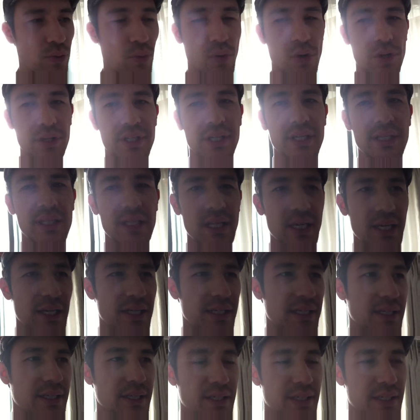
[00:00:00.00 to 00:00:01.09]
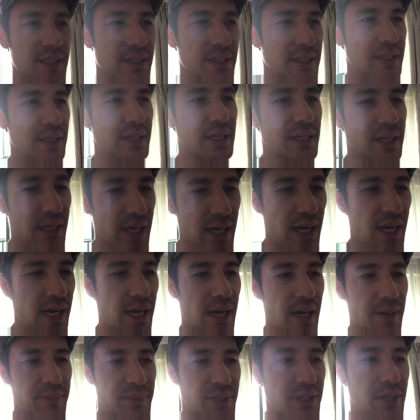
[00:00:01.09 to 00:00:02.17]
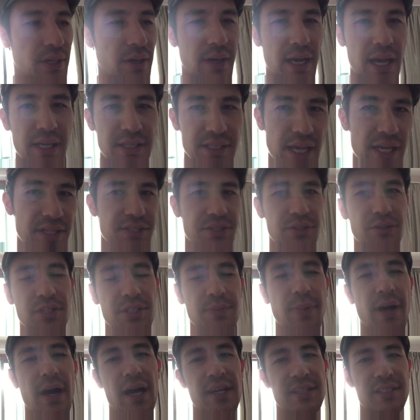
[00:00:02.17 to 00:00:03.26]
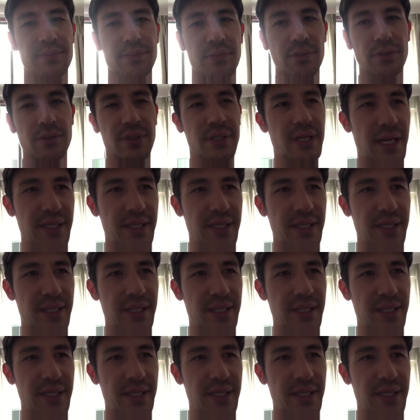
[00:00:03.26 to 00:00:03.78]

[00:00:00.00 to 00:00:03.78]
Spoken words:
working like as soon as possible. And